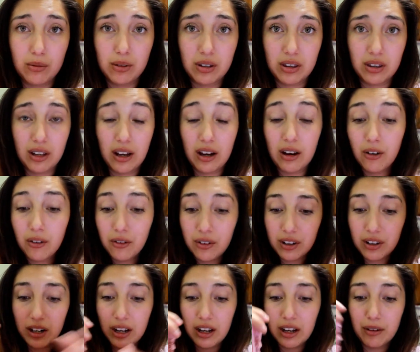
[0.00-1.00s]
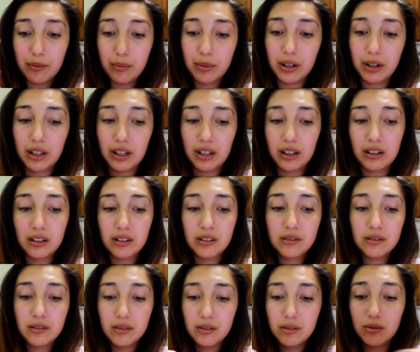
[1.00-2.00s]
with the outfit I have planned
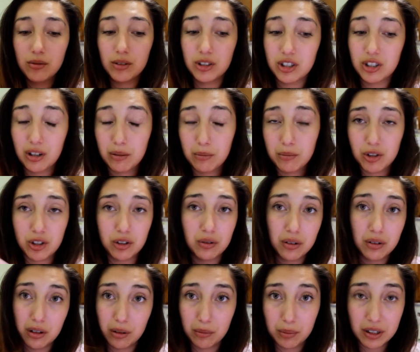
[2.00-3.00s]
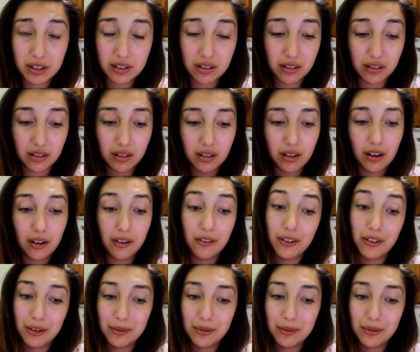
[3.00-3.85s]
which I'm showing you pieces of